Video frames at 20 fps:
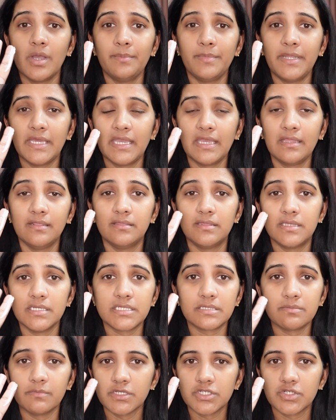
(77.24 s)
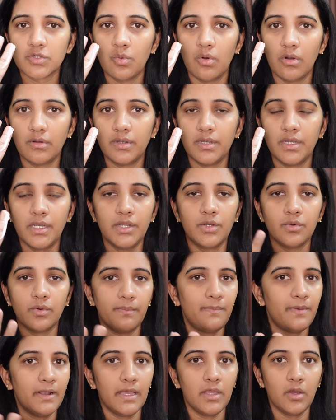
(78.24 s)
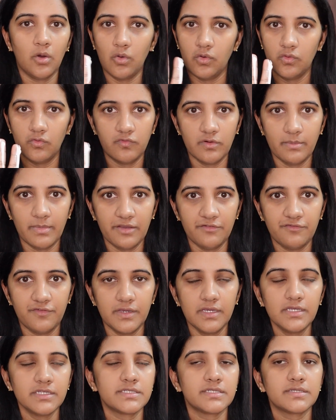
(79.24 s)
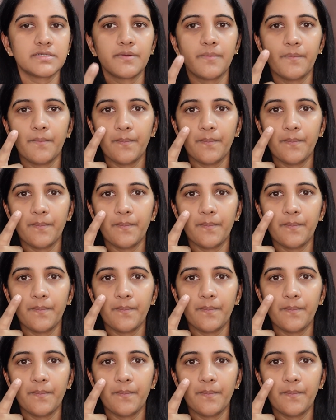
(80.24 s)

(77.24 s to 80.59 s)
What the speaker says: I'm taking this much quantity to apply all over my face.